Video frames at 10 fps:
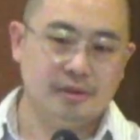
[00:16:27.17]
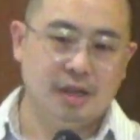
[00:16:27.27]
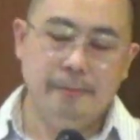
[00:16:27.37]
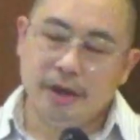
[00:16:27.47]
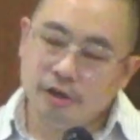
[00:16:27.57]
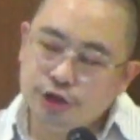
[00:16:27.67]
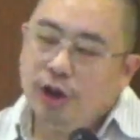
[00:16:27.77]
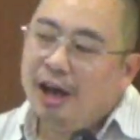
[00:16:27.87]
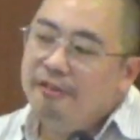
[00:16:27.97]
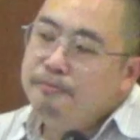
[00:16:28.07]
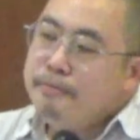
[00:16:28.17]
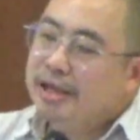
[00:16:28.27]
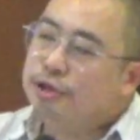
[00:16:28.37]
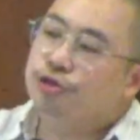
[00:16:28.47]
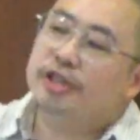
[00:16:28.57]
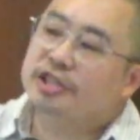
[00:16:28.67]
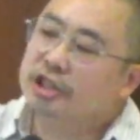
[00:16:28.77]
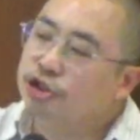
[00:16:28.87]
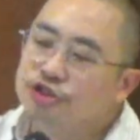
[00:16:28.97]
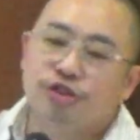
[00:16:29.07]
because you have metrics that you're